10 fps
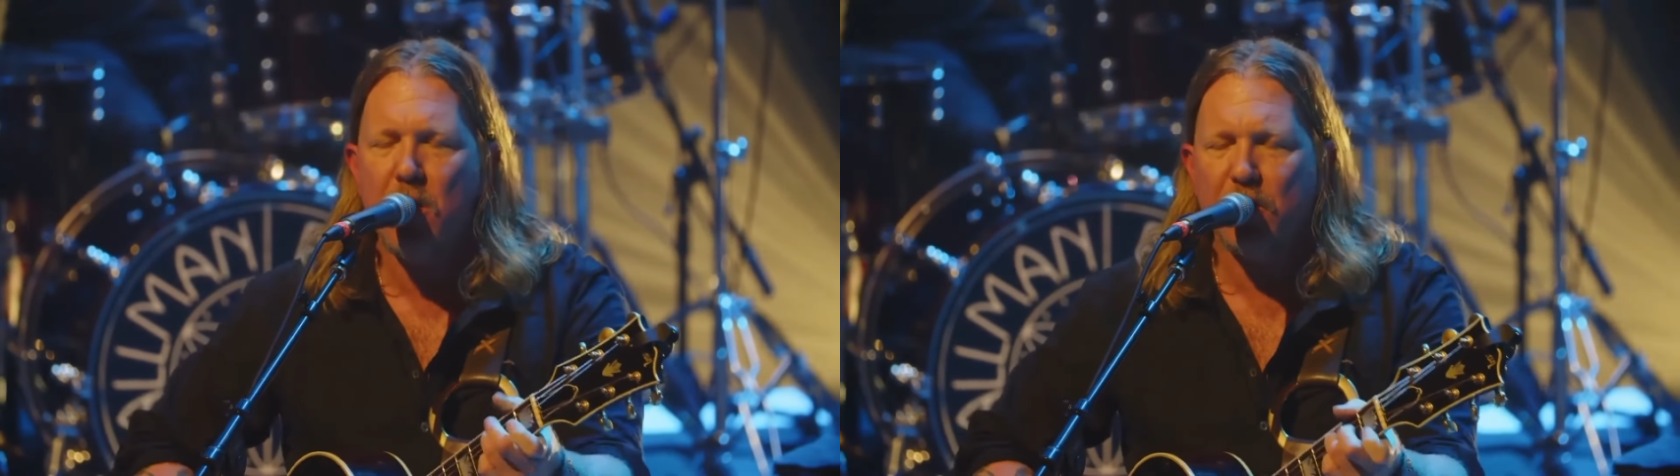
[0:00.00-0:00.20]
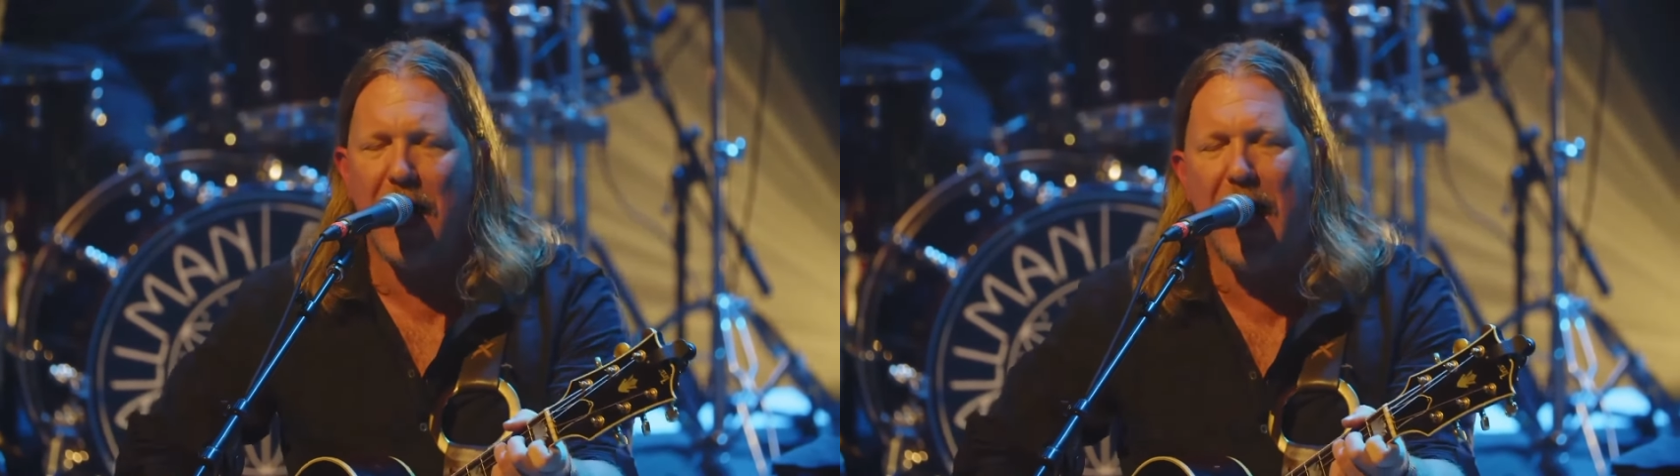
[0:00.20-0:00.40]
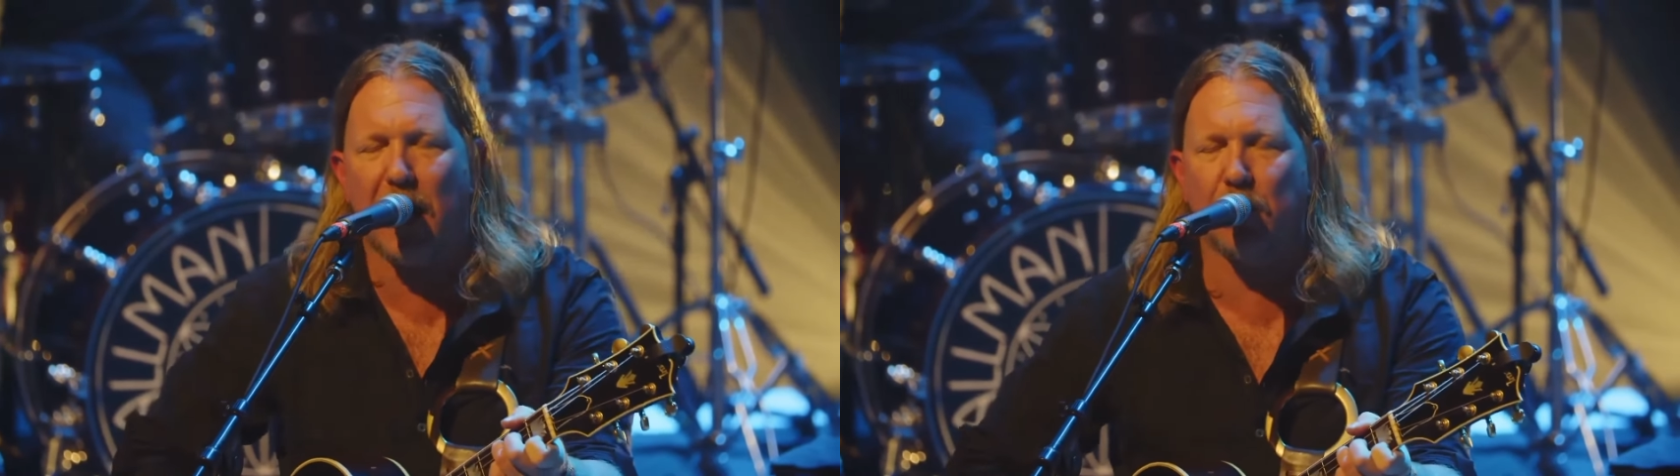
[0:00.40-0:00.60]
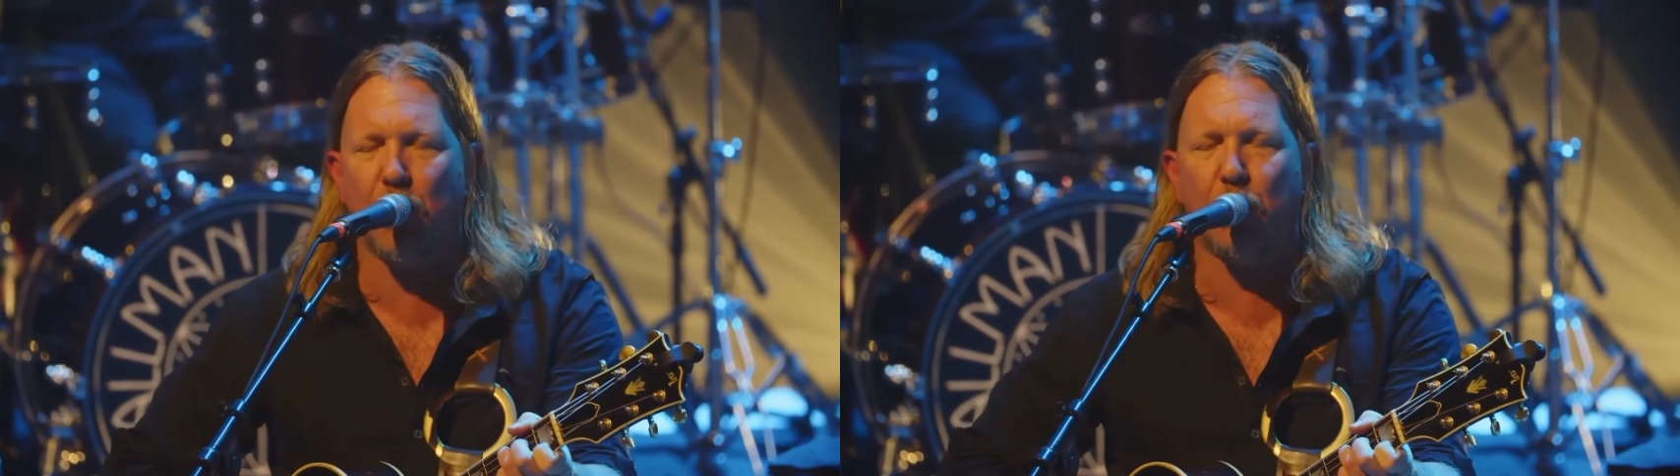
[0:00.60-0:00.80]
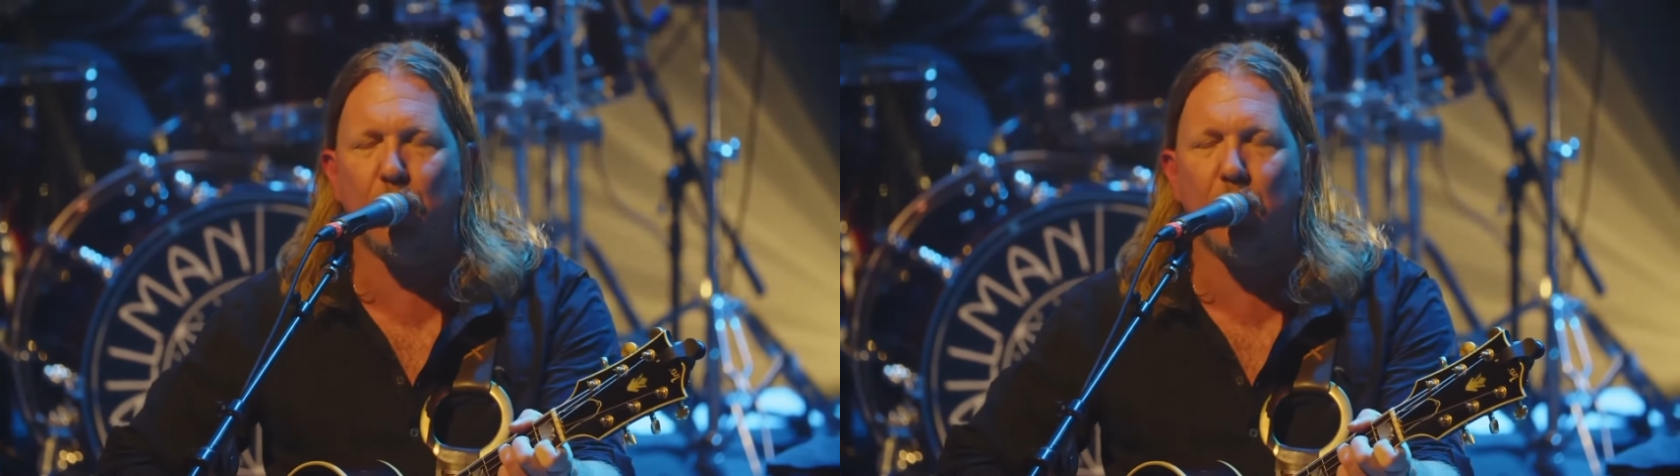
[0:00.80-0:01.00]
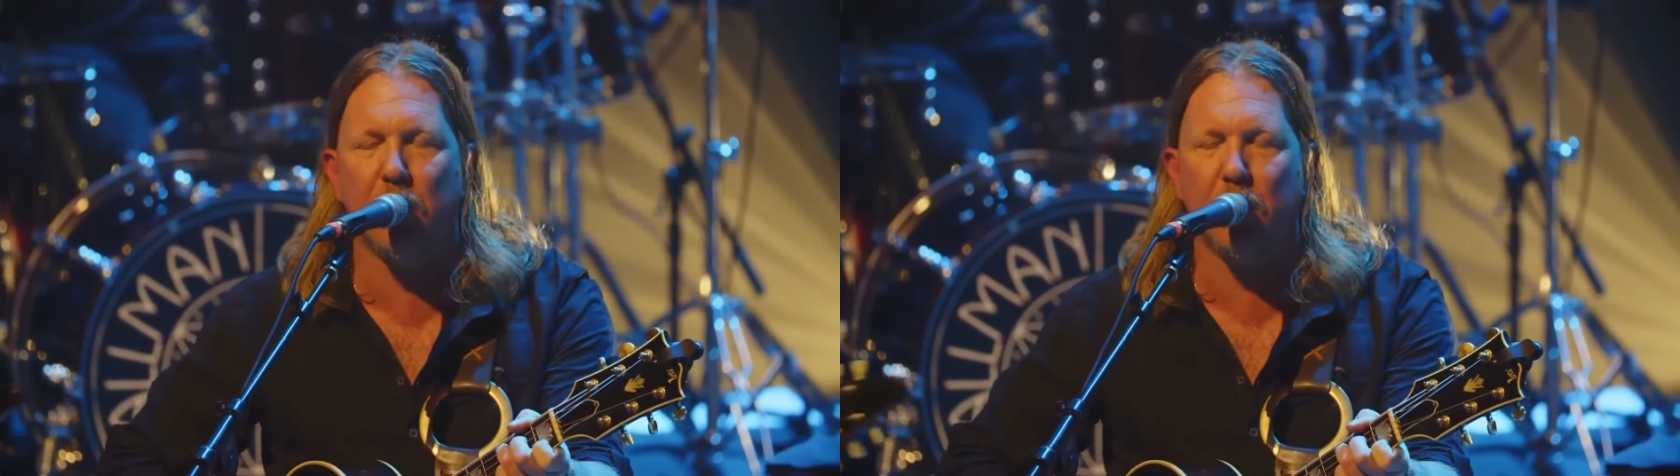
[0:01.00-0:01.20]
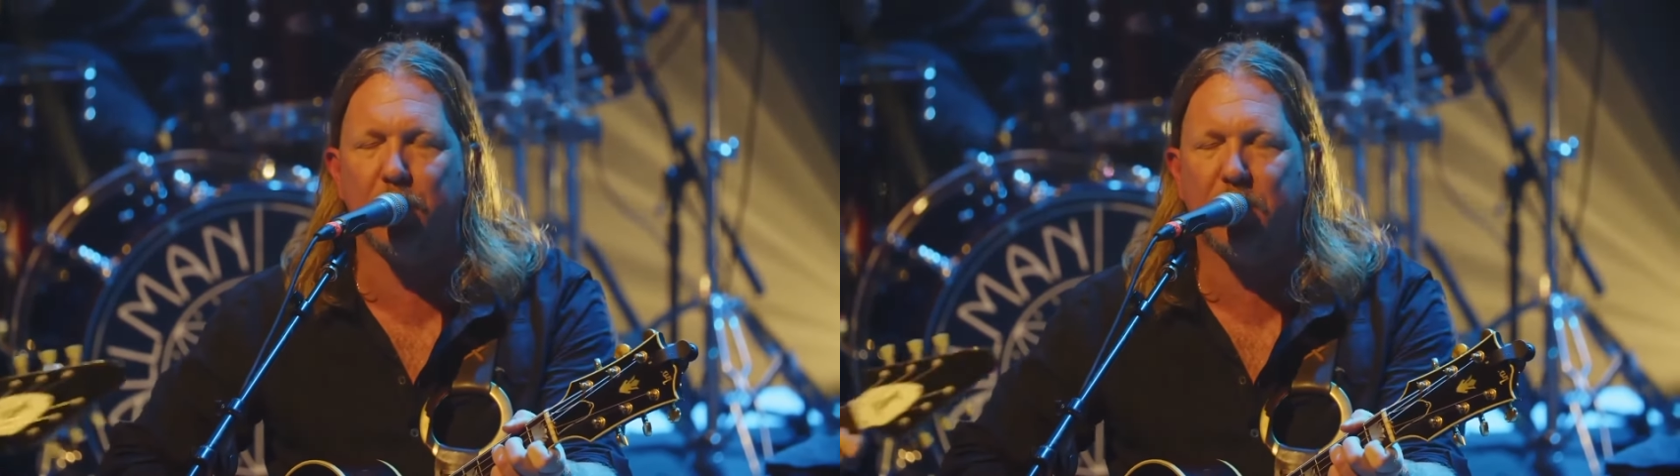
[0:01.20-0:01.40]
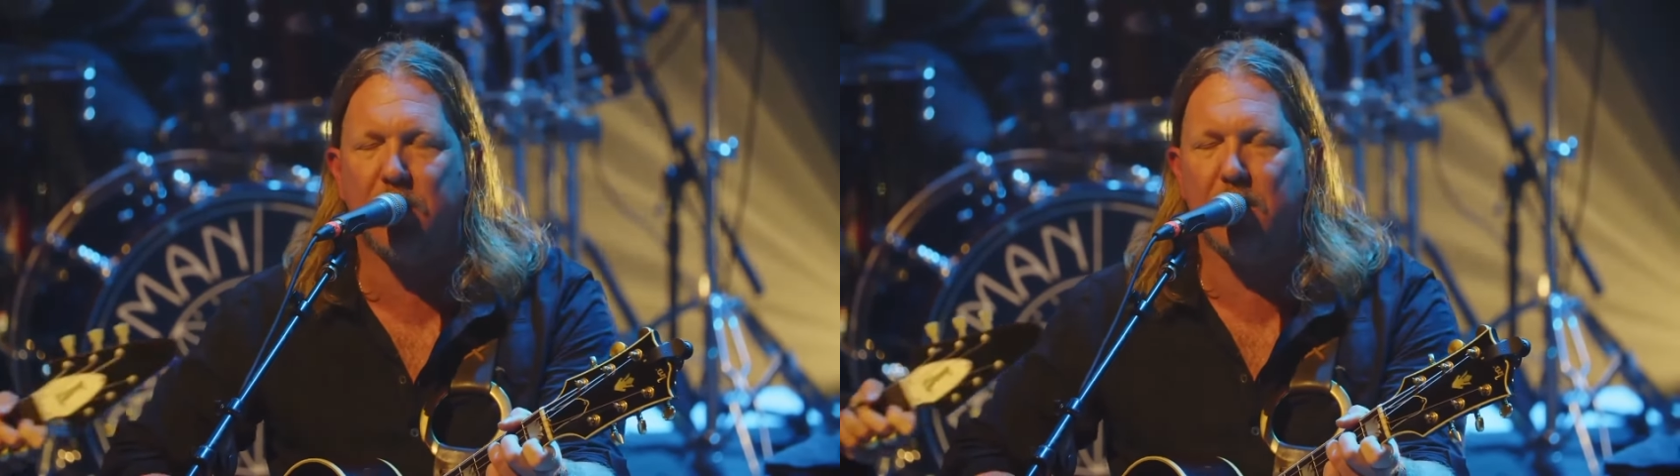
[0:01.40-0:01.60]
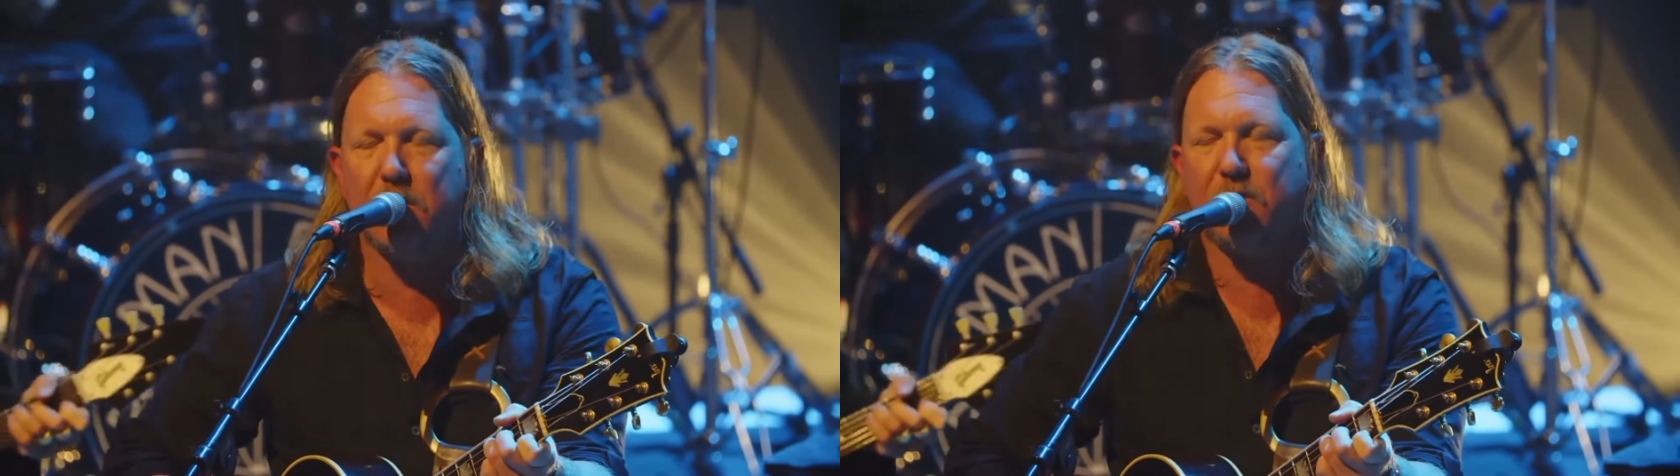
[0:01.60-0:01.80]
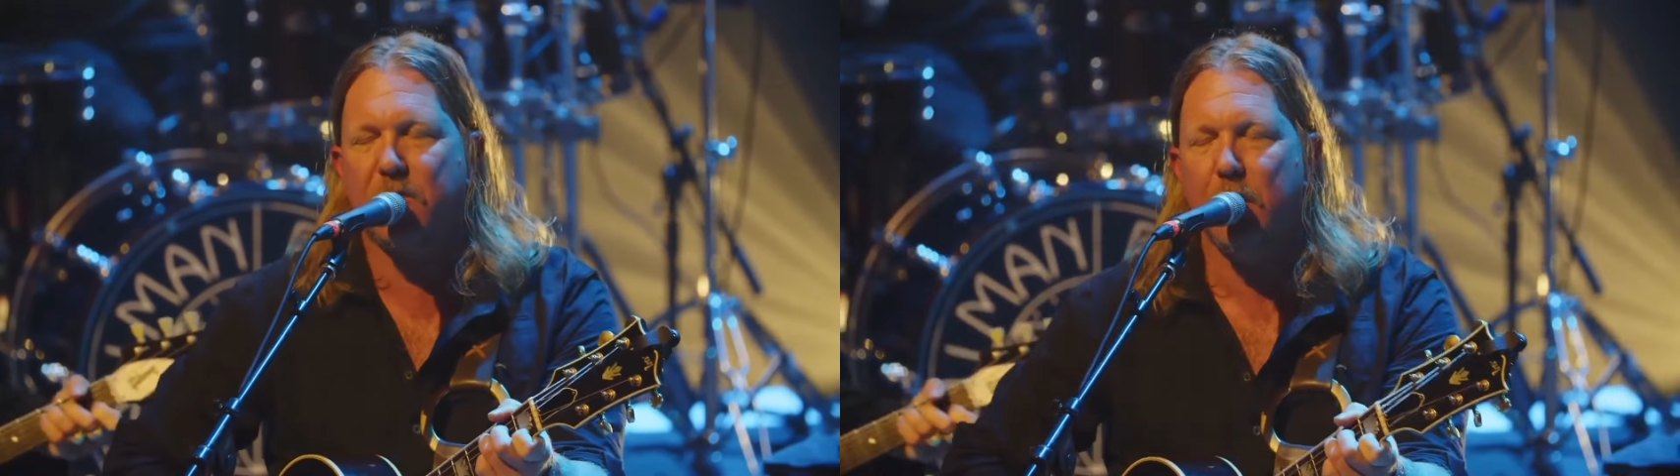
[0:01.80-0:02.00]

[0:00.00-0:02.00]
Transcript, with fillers: brings back special memories with his